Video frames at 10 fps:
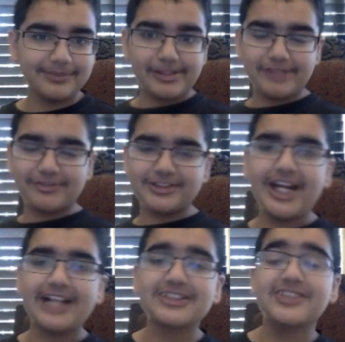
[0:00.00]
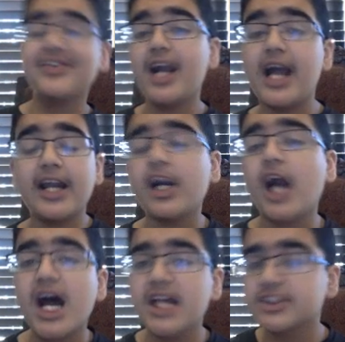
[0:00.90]
brain freeze. Alright, so we are at our
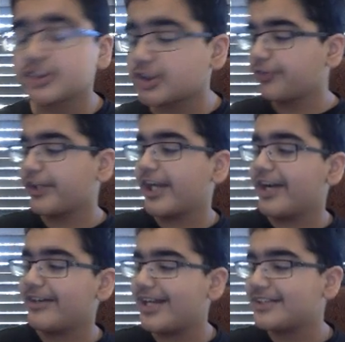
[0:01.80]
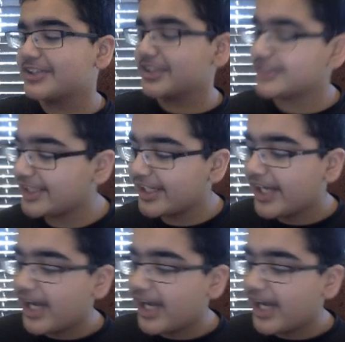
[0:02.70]
highest trophy count here. As you can see,